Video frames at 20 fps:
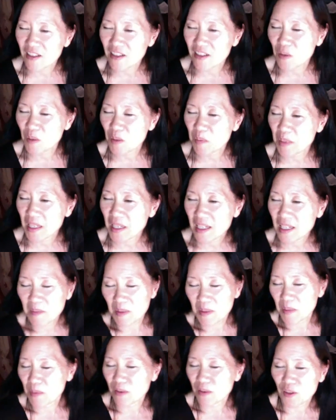what pain
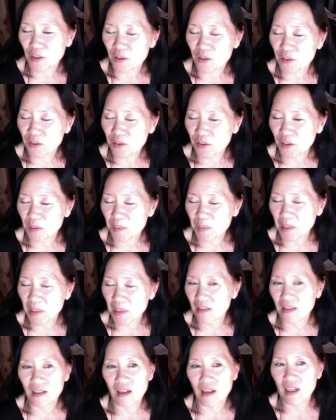people go through
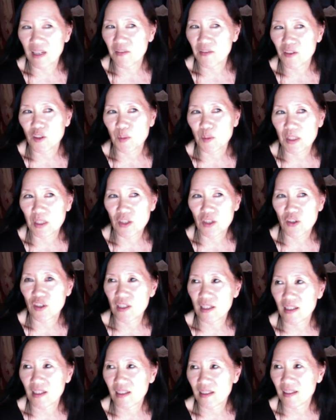about not having their picture
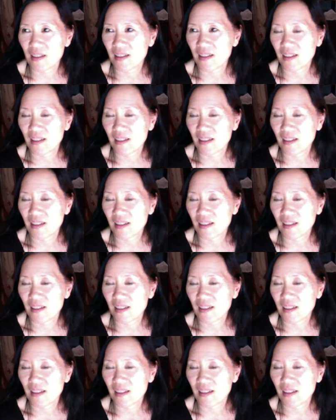taken.